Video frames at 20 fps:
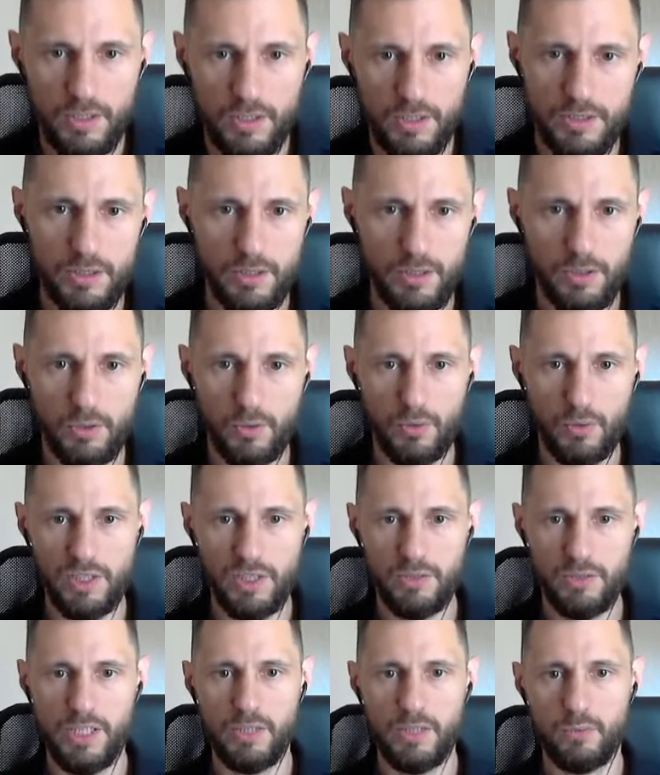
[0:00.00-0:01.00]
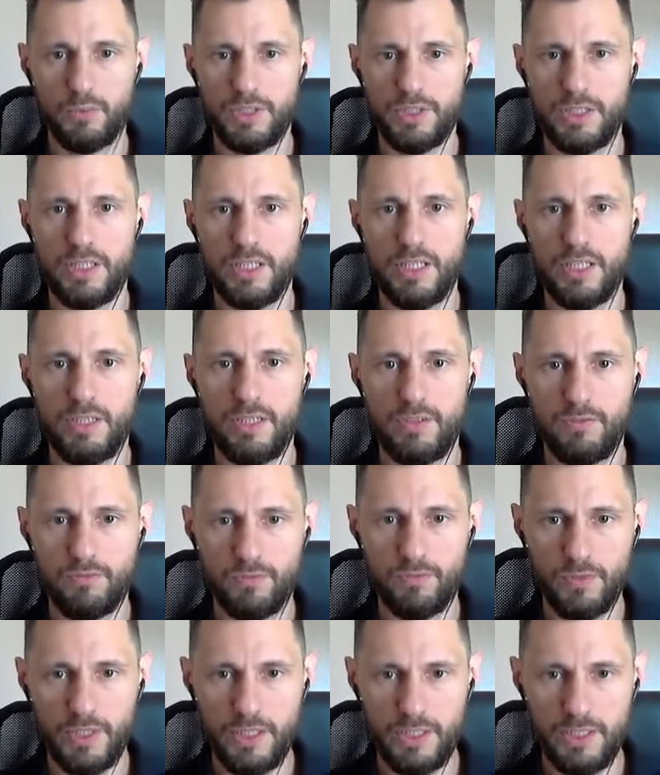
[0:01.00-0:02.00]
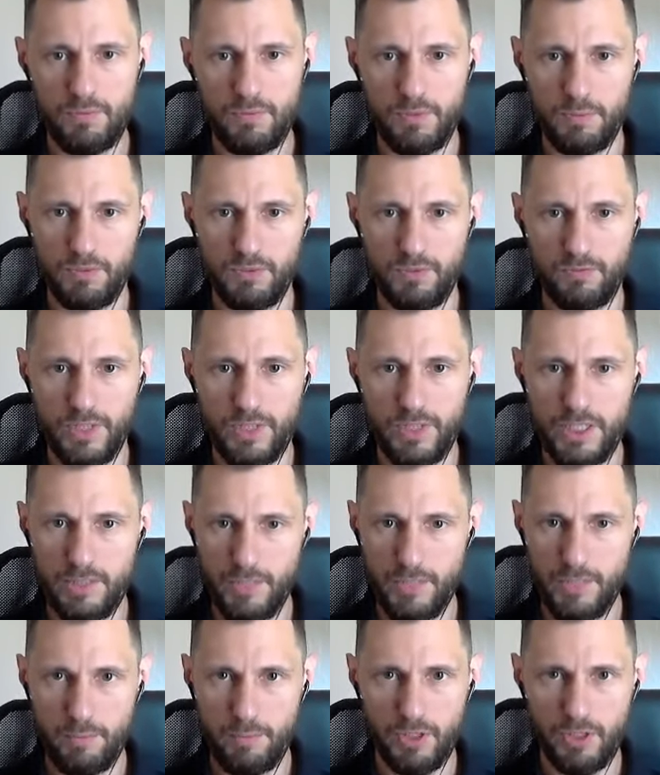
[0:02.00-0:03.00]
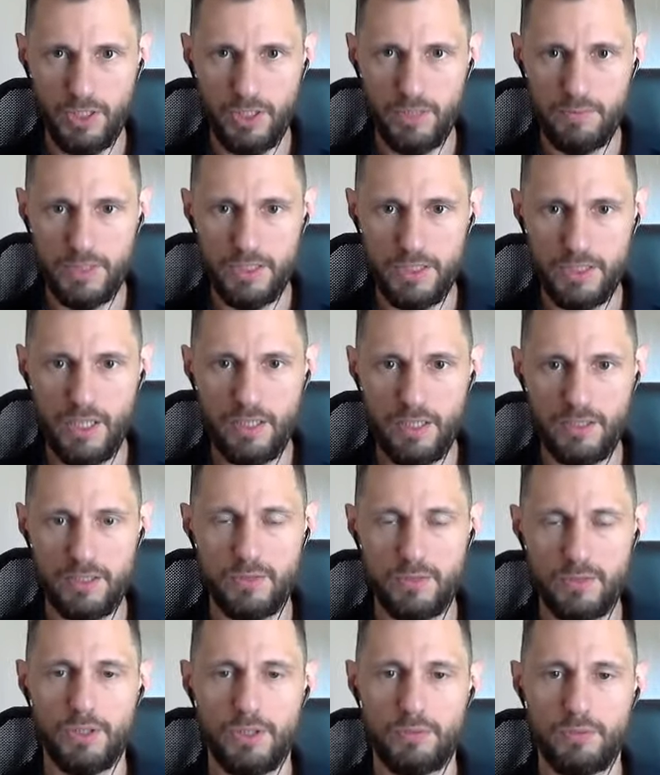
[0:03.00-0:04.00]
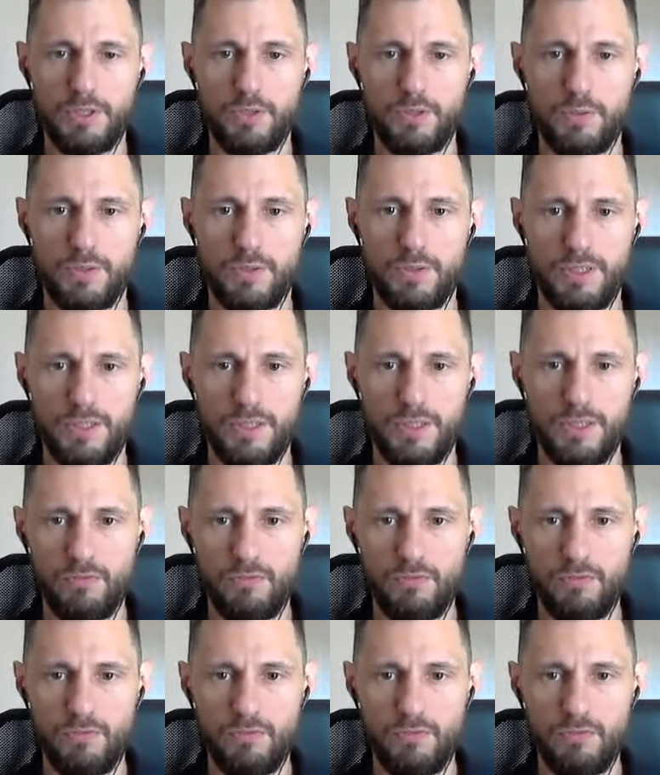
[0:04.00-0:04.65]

So, and then we say the phrase from the phrase map claim status, where we use the